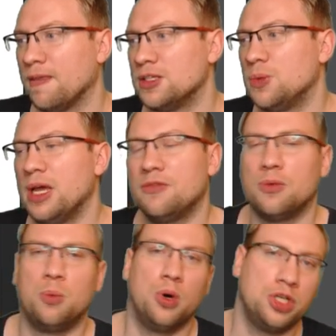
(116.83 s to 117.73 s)
So we have
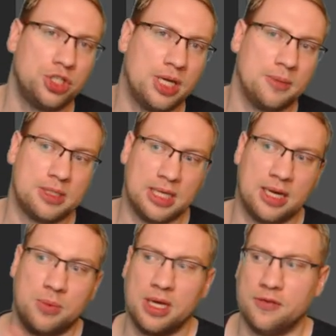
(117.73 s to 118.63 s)
watch tables
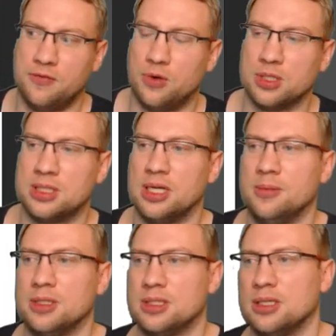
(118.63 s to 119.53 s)
and we have force
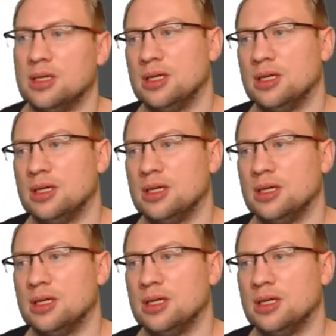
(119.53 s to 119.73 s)
tables.